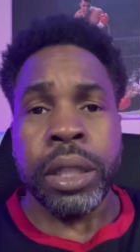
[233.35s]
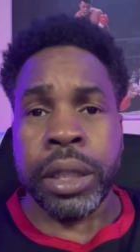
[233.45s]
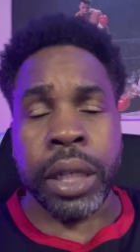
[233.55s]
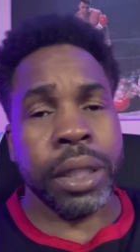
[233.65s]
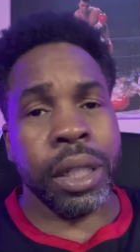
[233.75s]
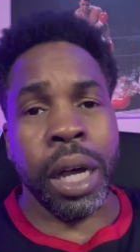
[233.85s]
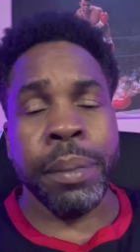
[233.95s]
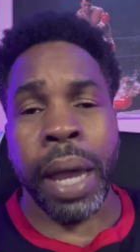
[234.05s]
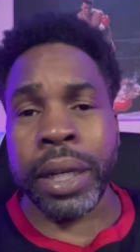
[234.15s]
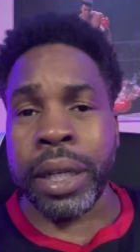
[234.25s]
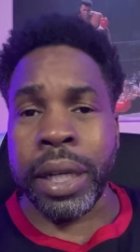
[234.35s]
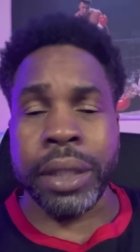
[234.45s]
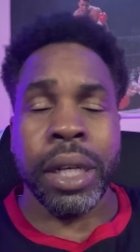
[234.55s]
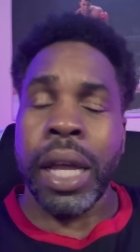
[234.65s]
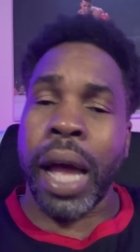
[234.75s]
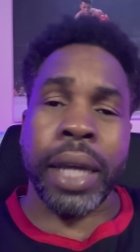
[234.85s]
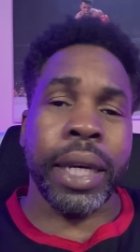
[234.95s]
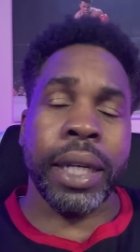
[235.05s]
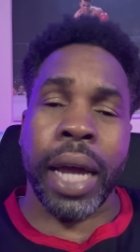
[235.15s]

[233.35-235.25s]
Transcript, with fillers: Just to come back to this, I can't